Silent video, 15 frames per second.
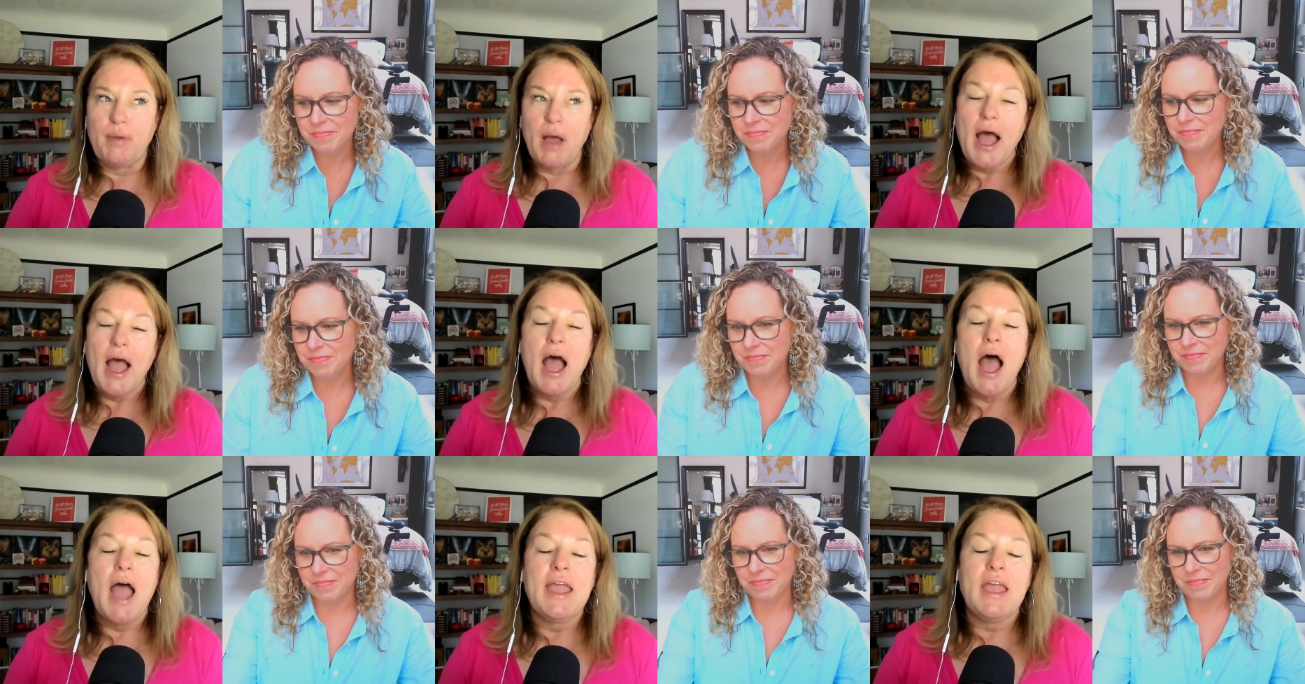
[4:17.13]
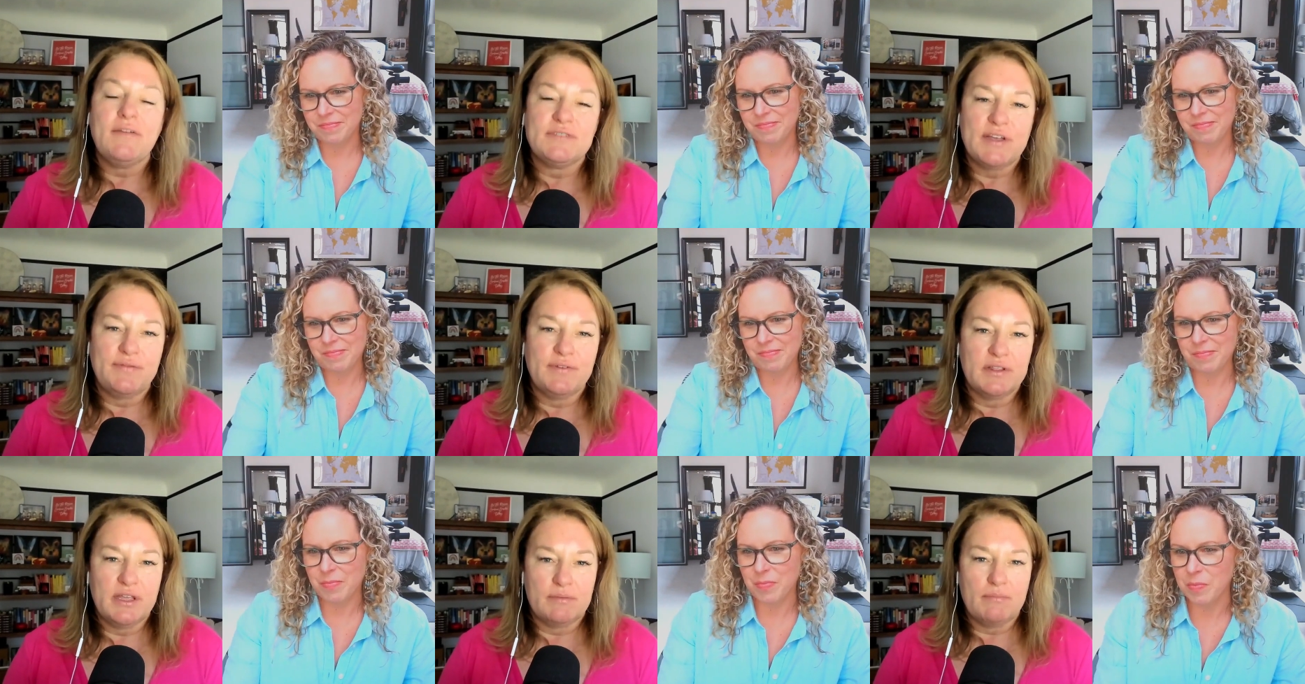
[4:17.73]
Speaker 1: I have
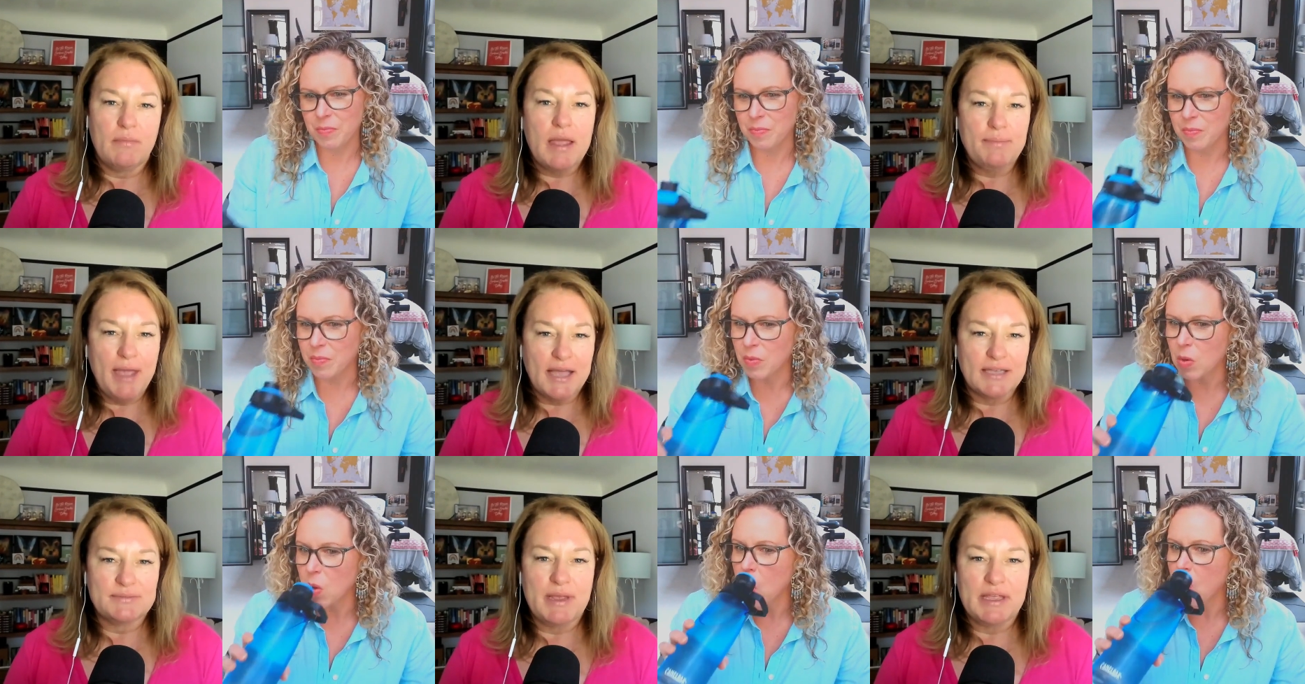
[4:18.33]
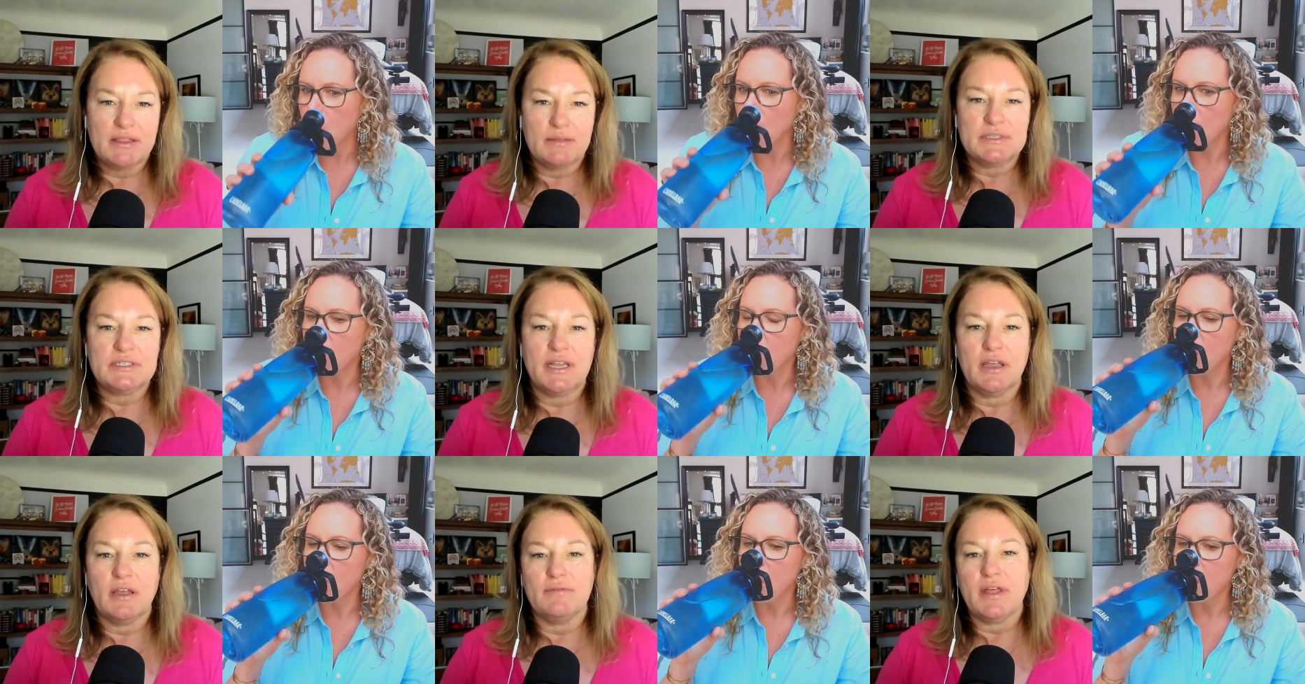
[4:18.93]
definitely in my past made the
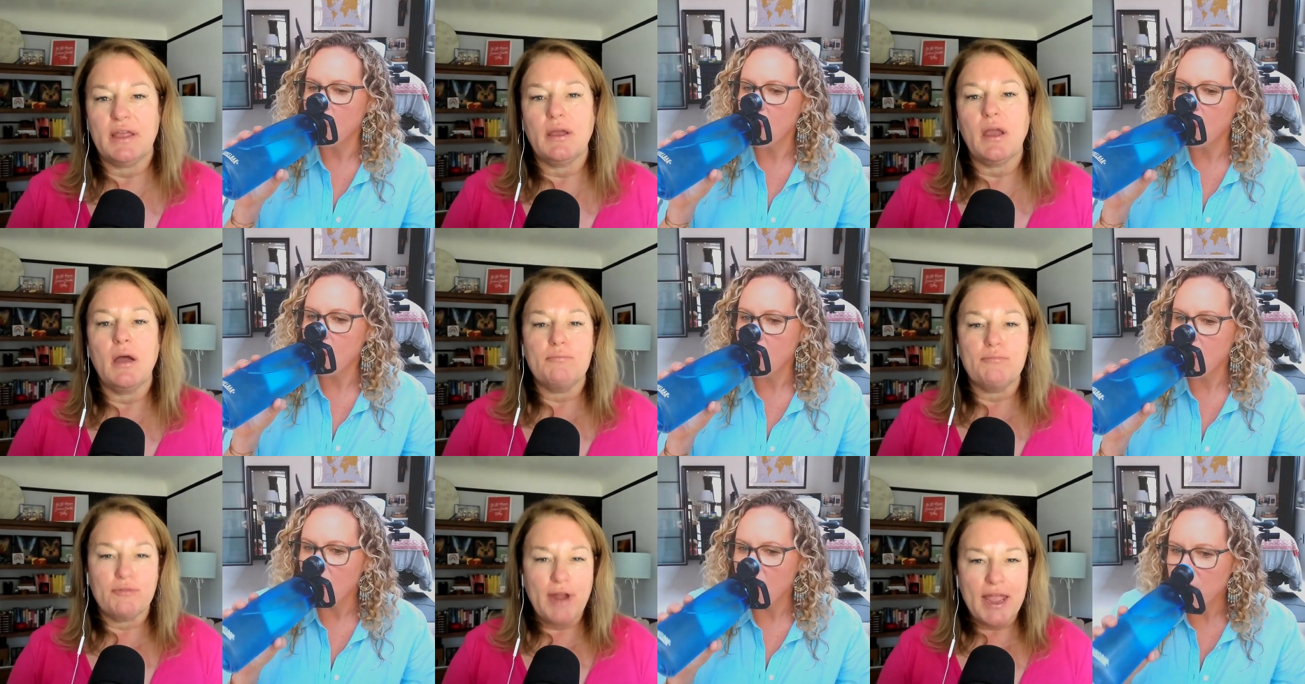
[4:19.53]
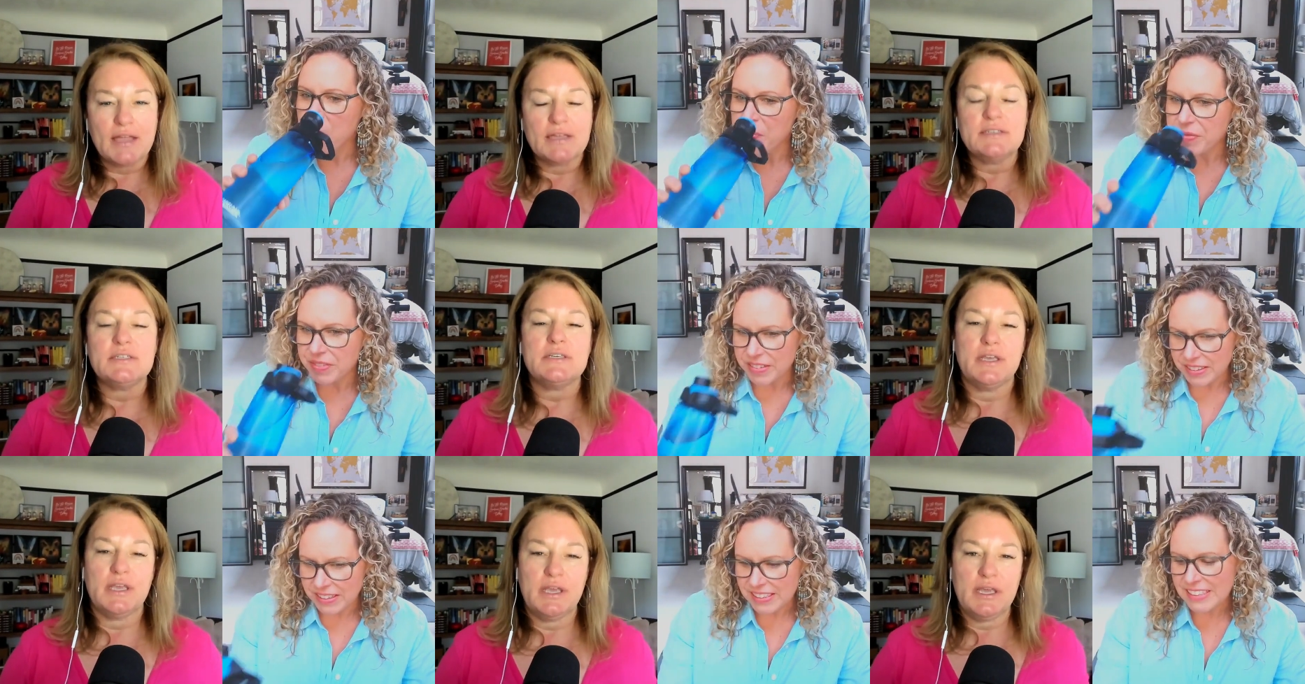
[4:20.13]
mistake of like
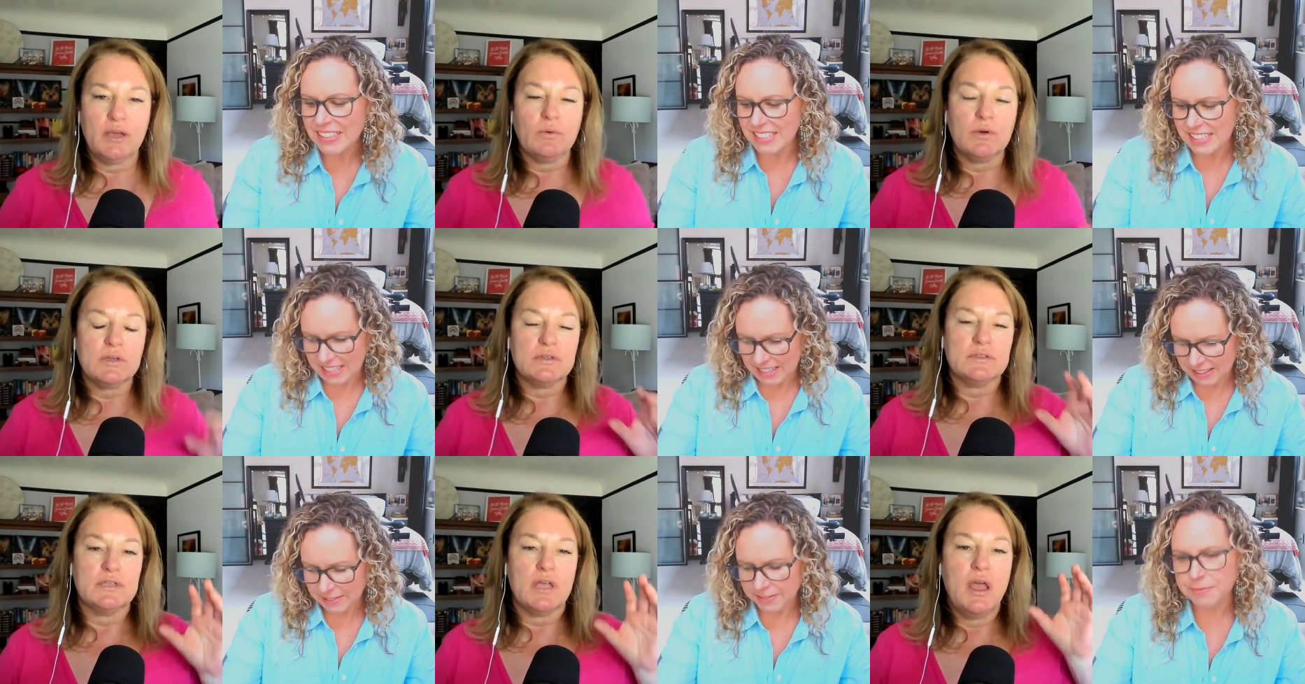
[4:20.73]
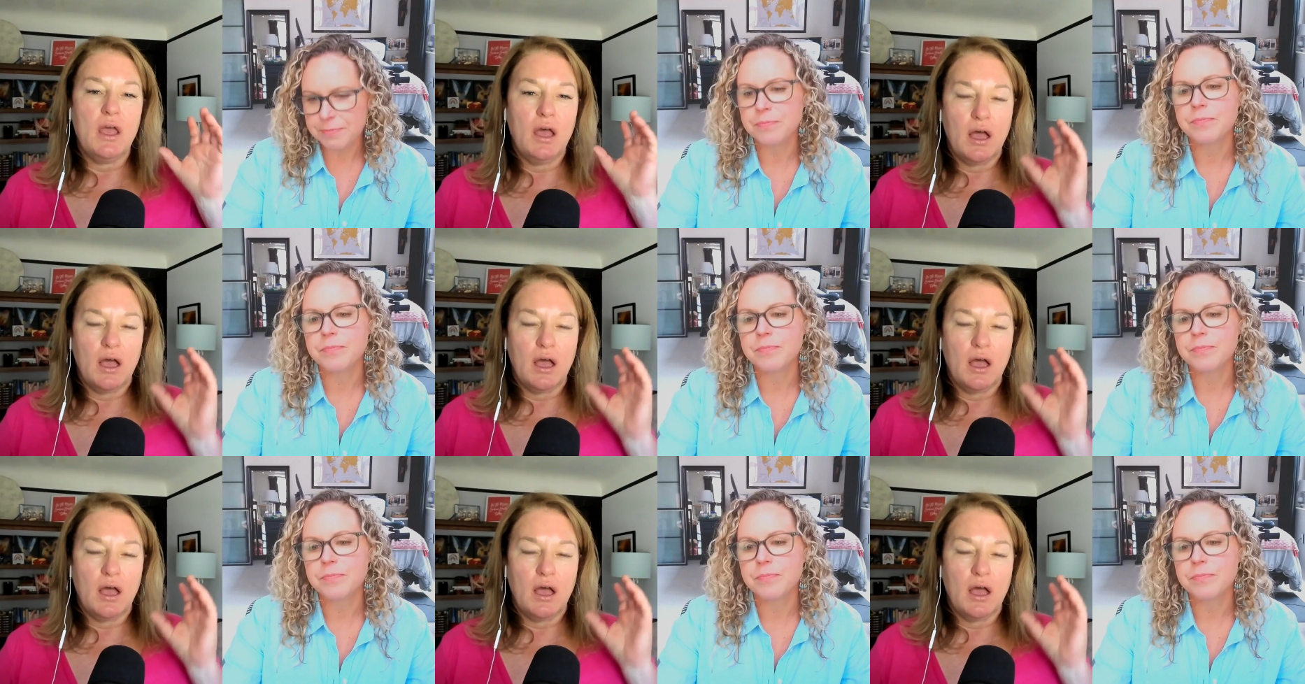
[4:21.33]
brand equals